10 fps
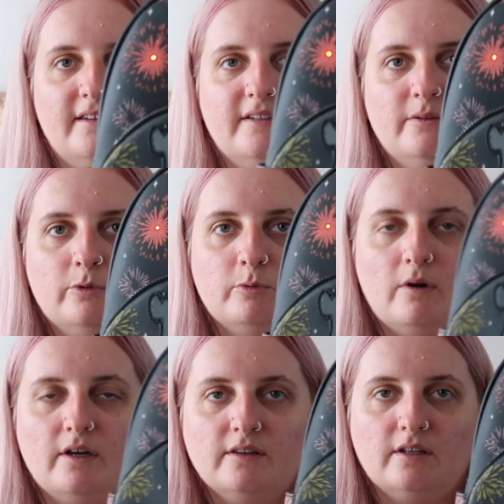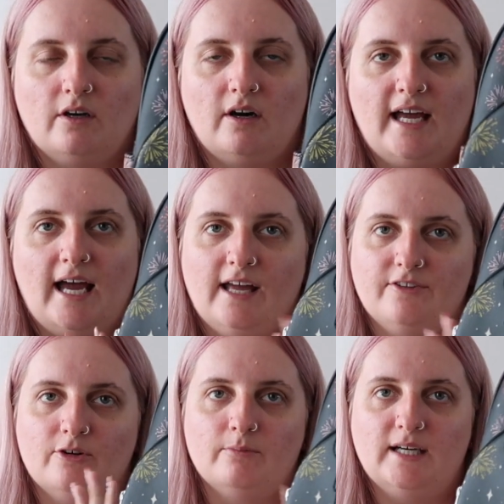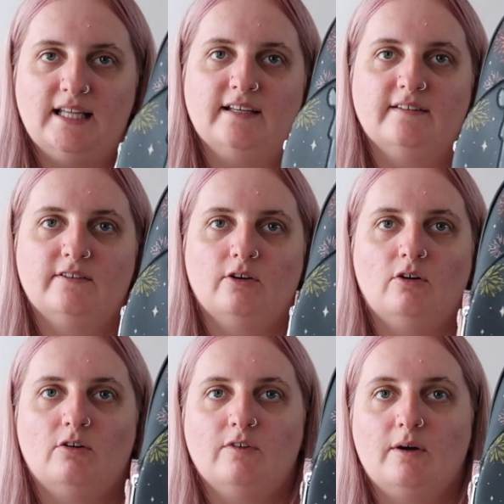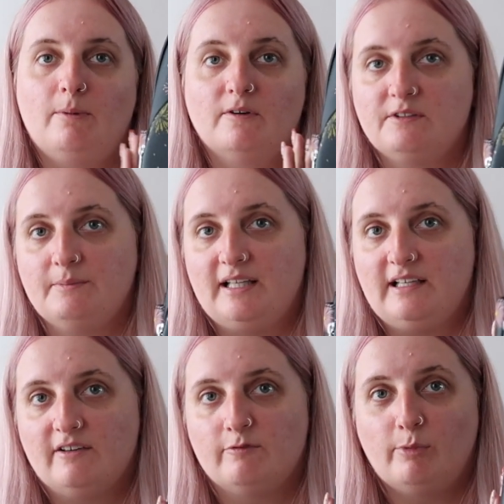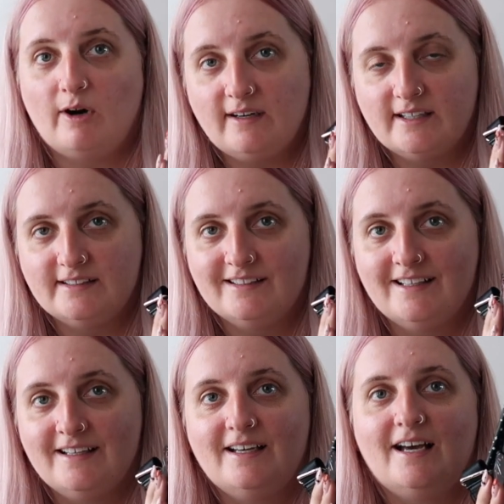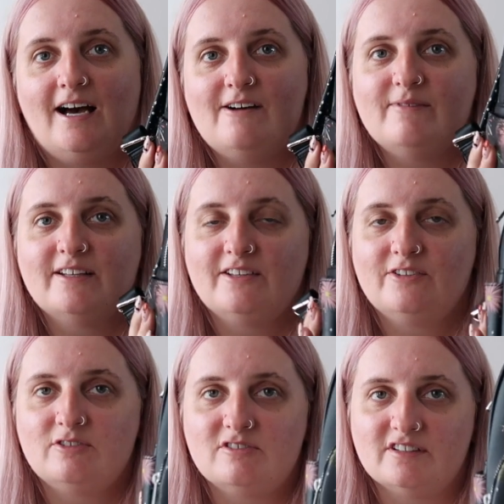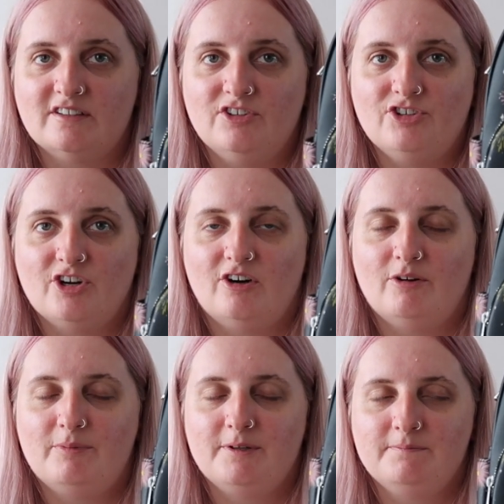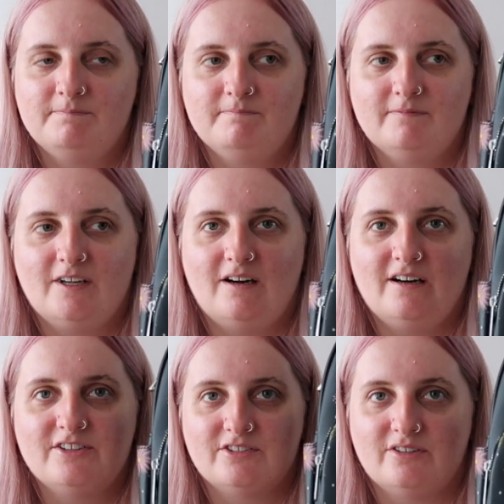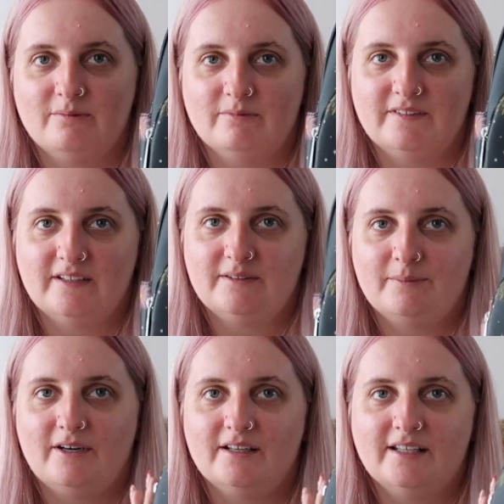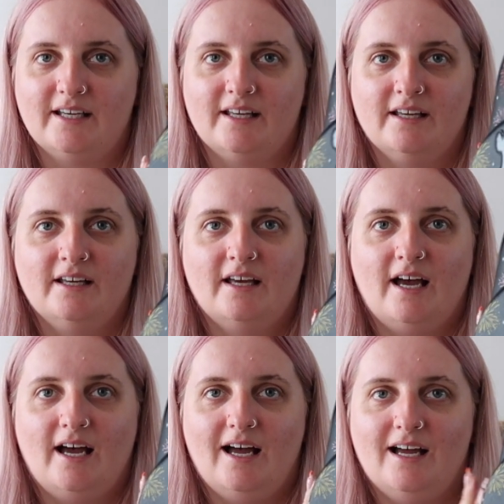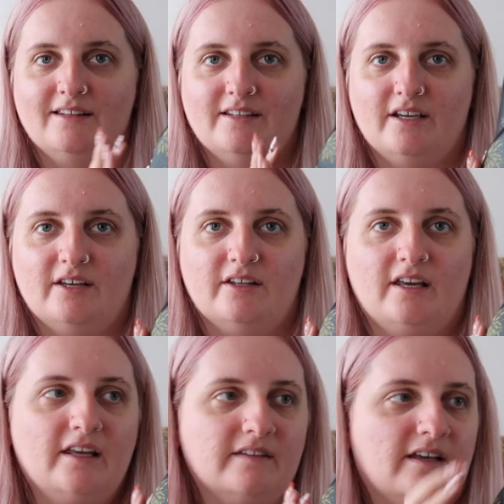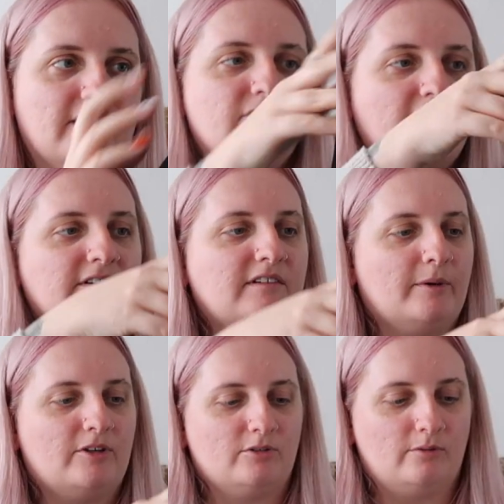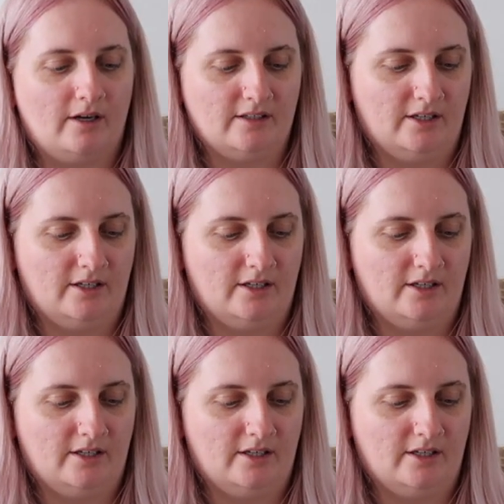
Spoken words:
This was one I had on my list of a possibility of buying, and when I saw it in the shop, I just couldn't resist buying it. And it is a very special one.